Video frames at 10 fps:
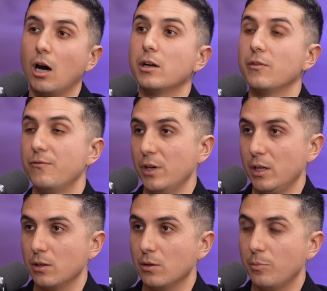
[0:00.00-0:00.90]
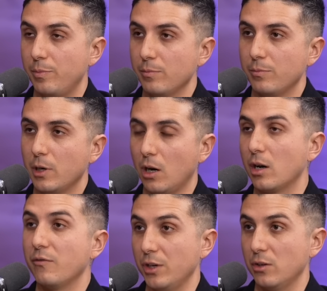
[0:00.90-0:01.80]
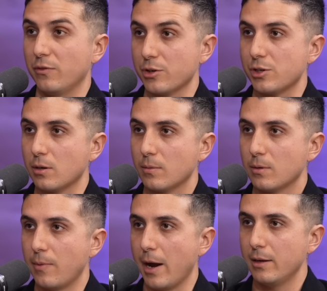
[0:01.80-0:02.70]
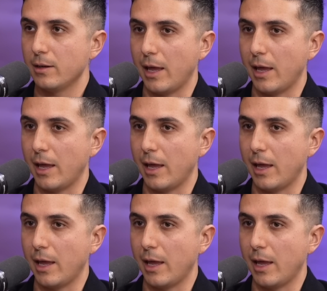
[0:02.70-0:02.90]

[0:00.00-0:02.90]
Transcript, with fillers: on a video version, right?